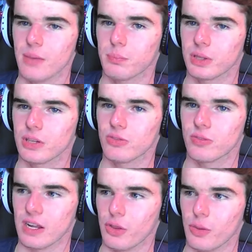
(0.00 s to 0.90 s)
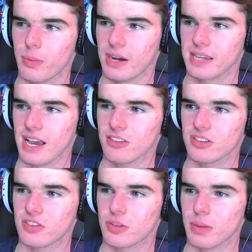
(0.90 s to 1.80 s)
please follow the podcast.
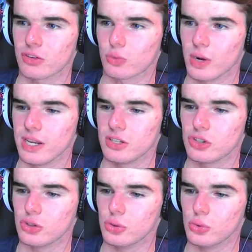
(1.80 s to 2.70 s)
It's the best way to